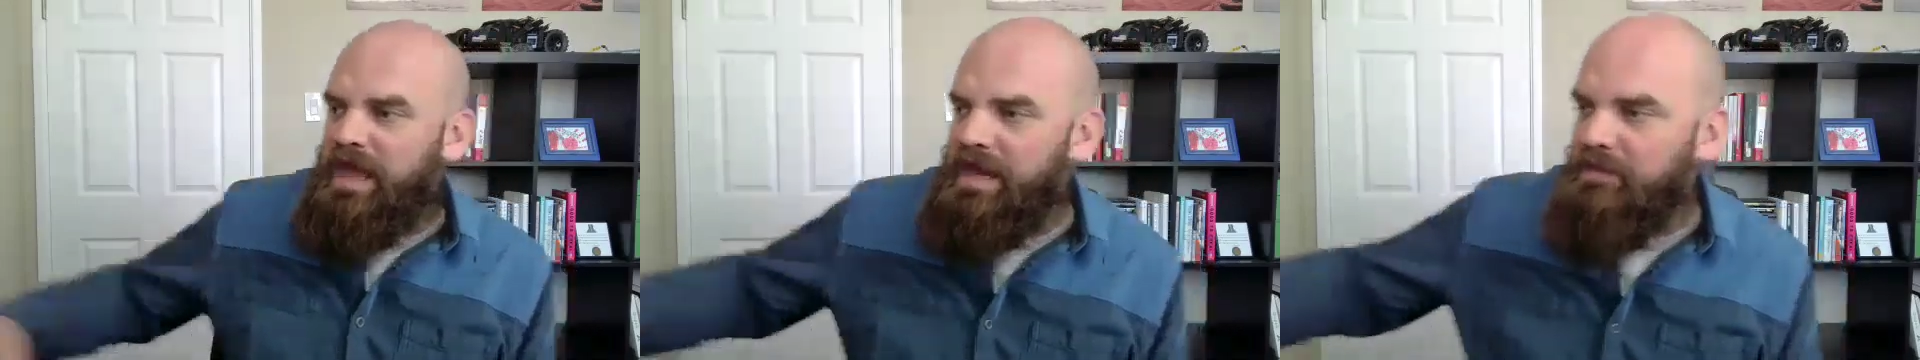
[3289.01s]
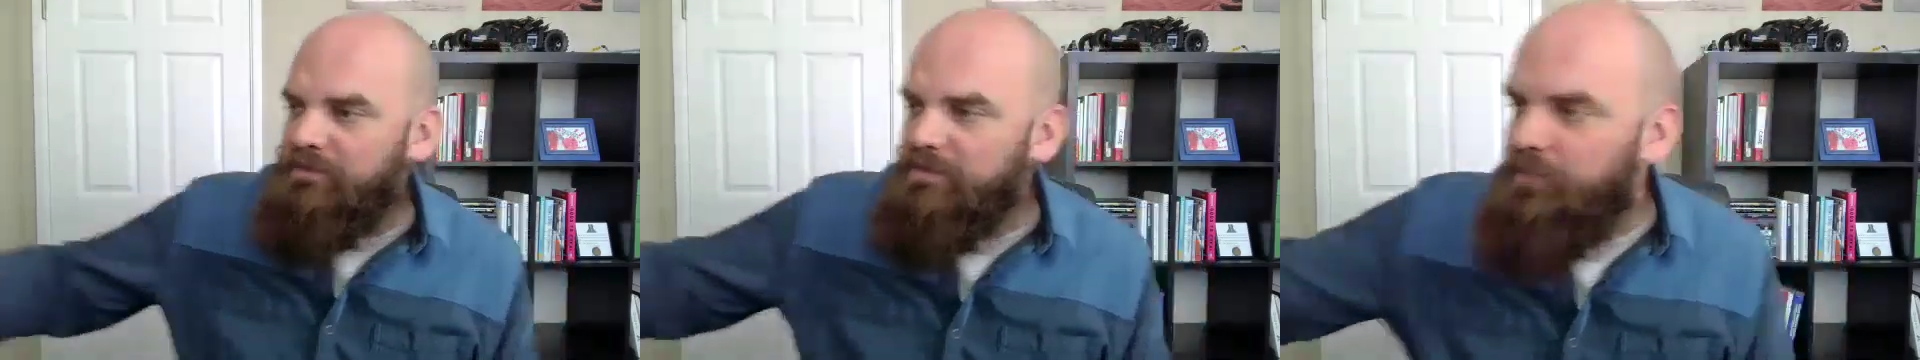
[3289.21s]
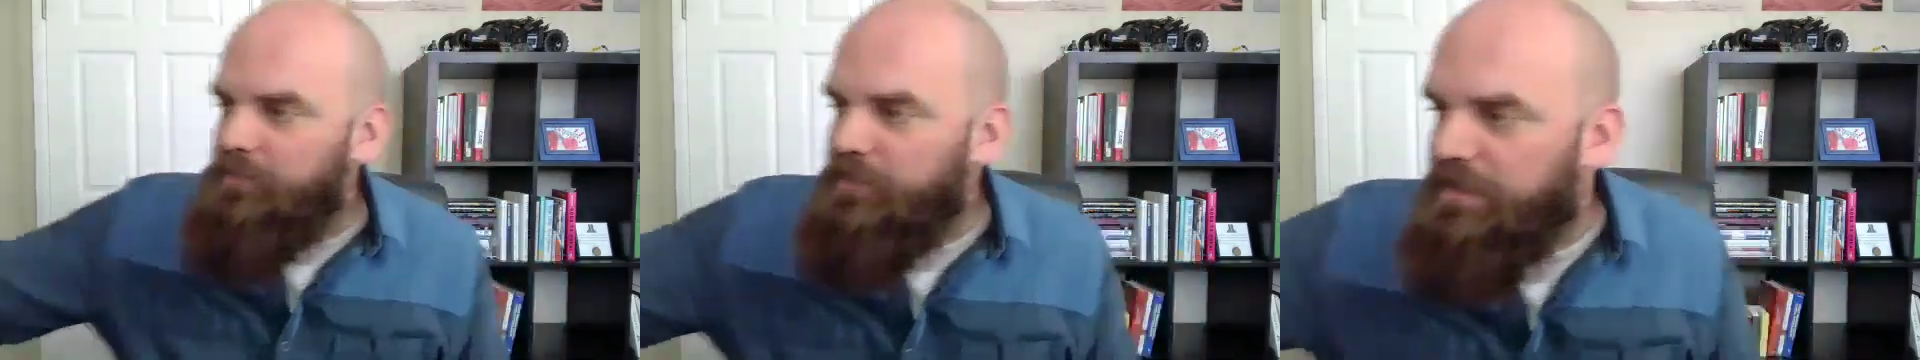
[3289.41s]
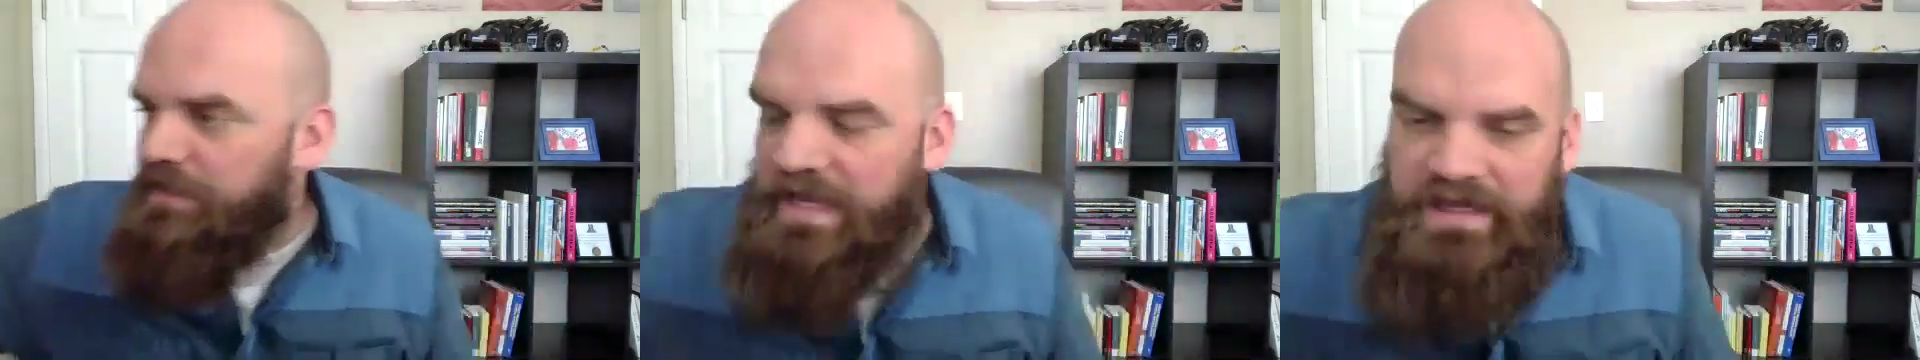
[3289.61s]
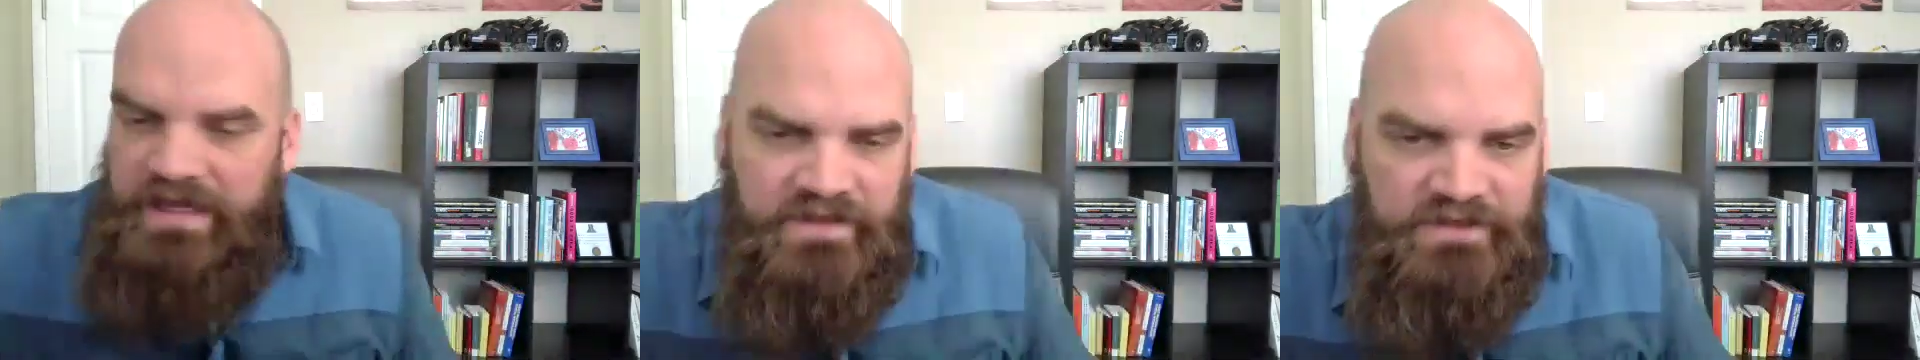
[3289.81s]
Adams' book, A
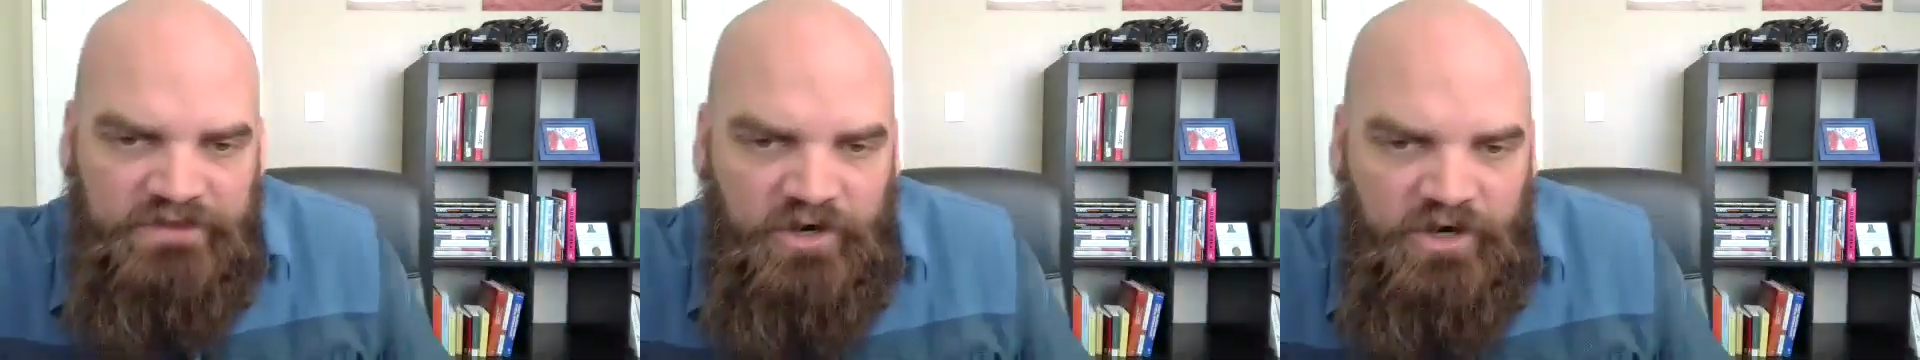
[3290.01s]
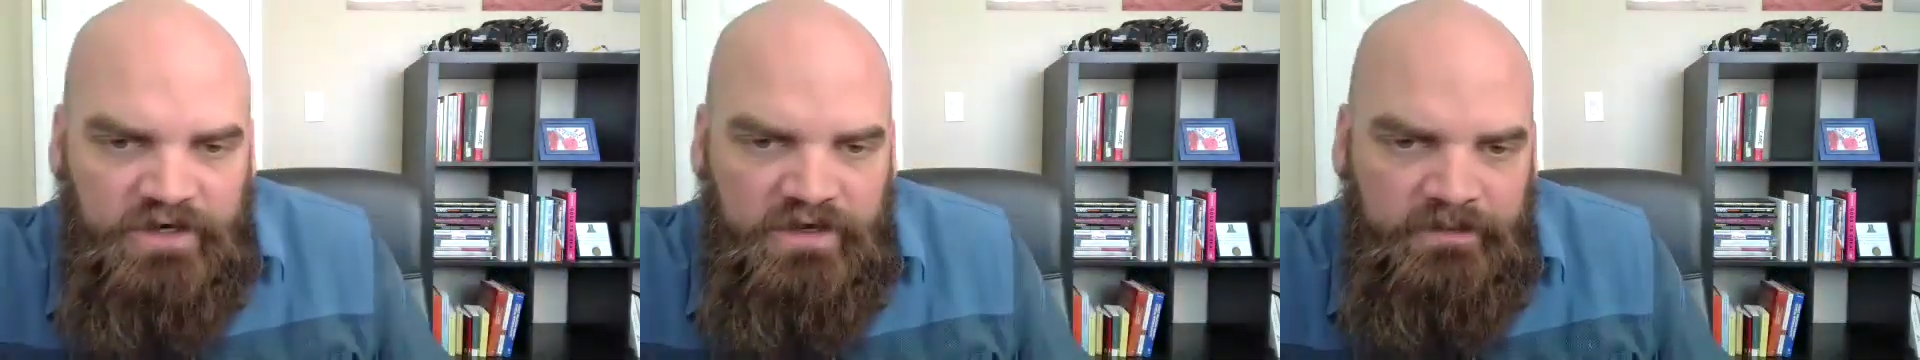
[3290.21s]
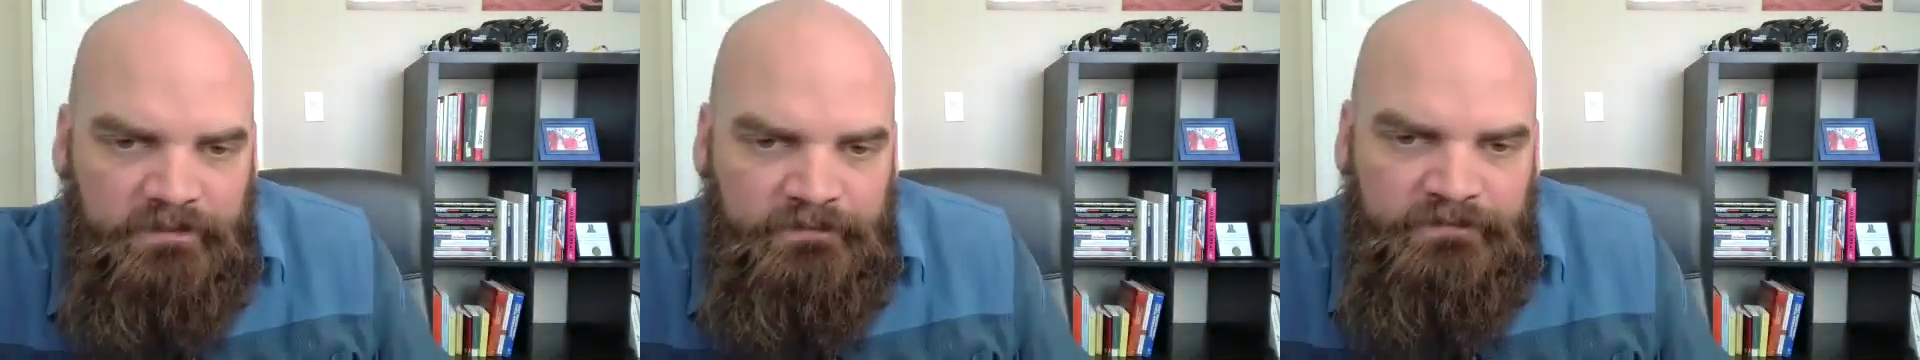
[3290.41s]
Light in the Dark,